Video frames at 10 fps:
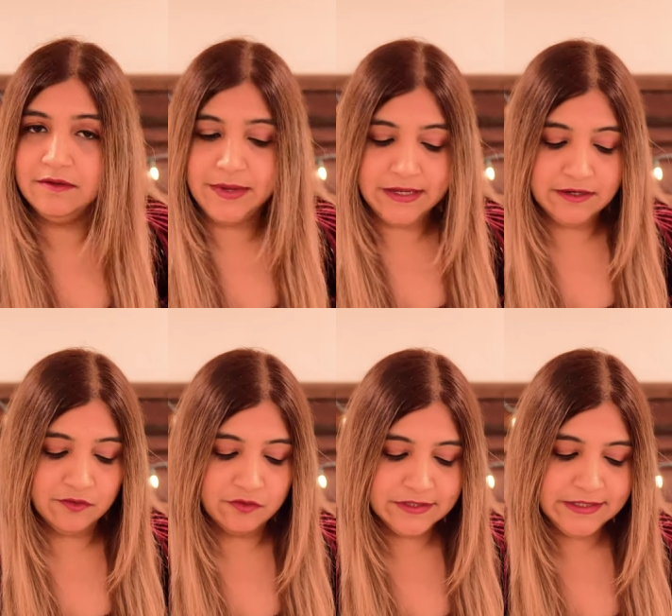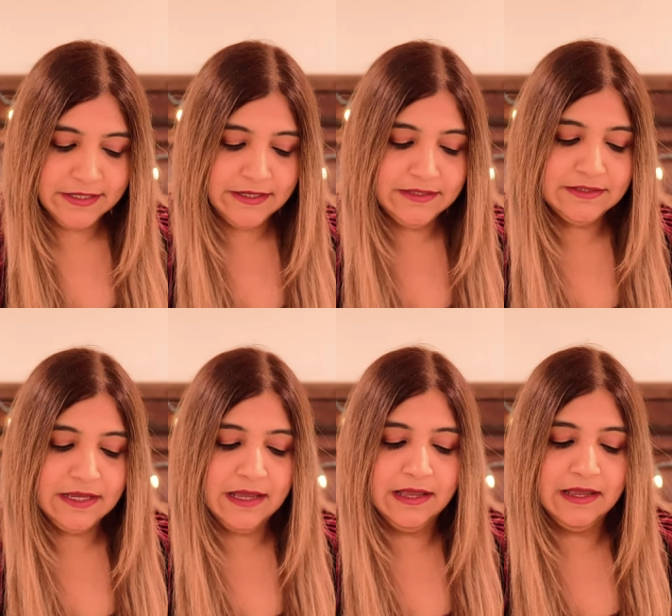Michael Kors case,
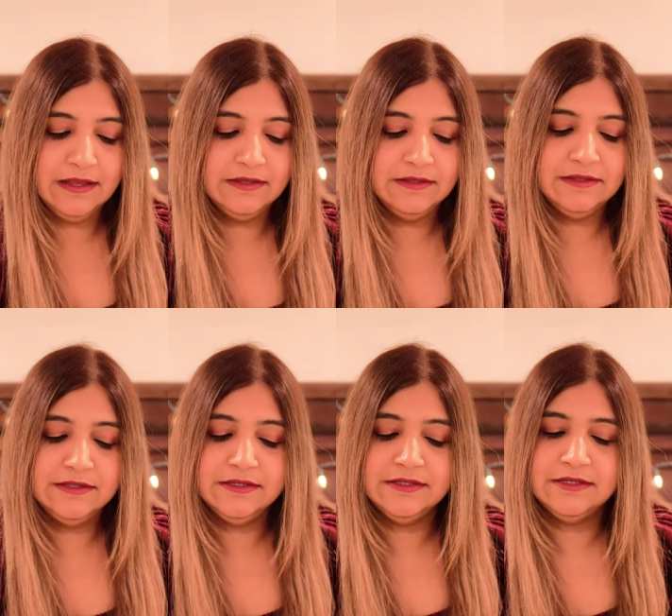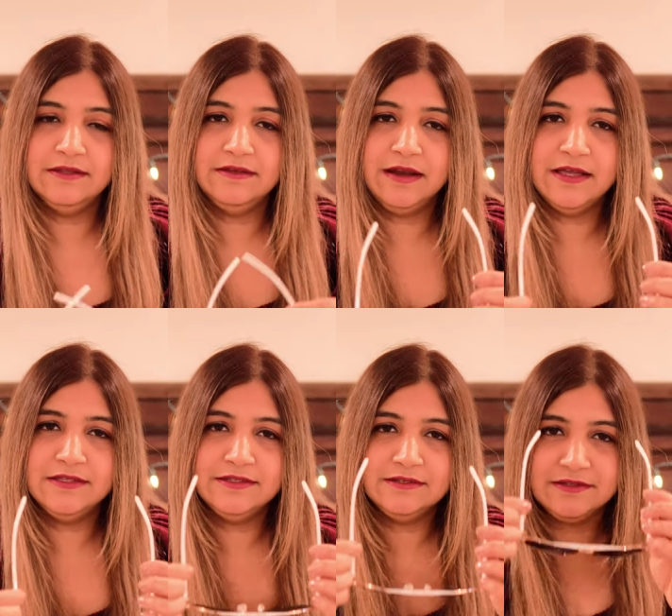and these are the
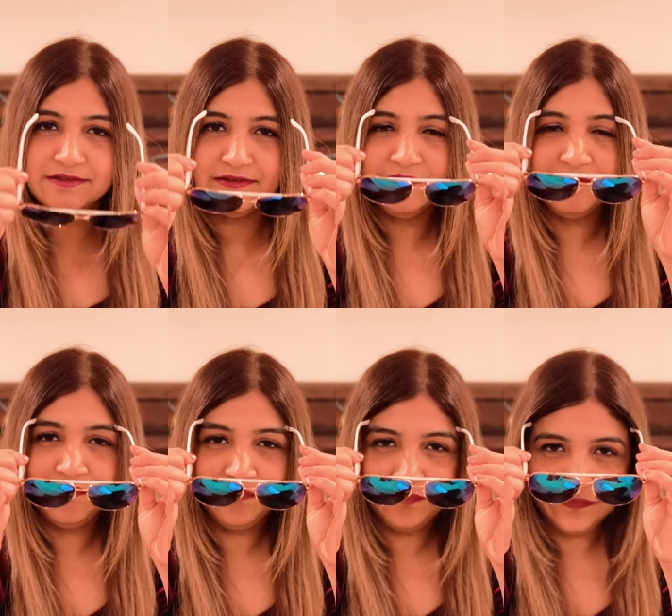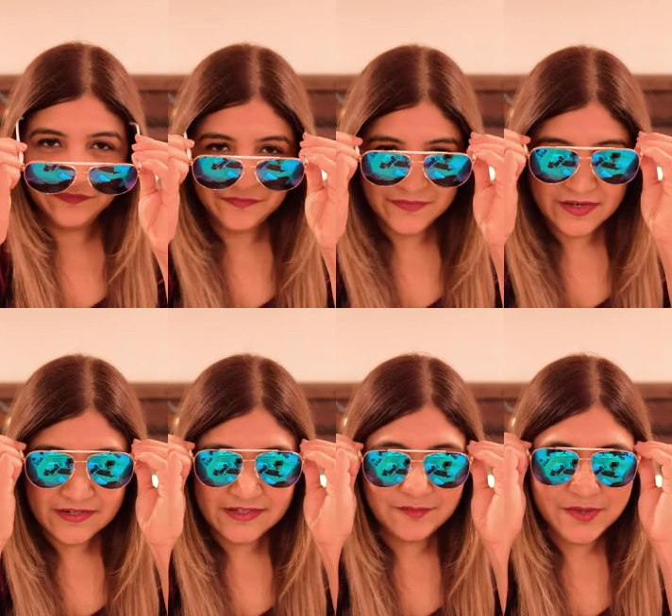glasses.
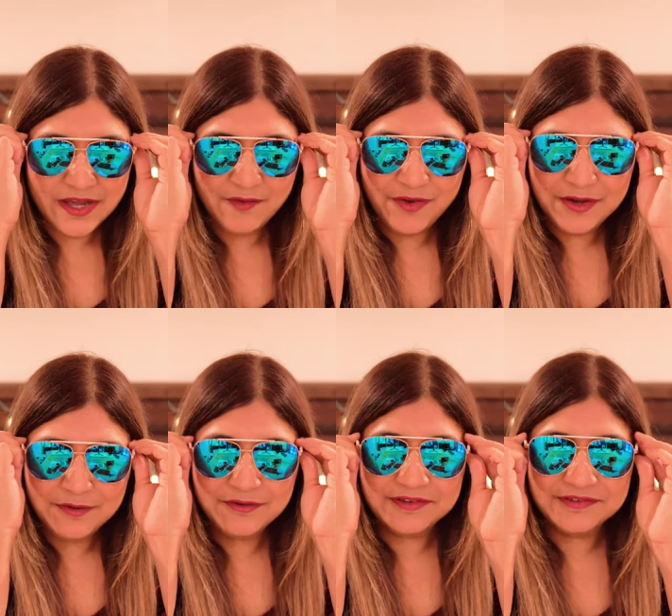Tell me how I look.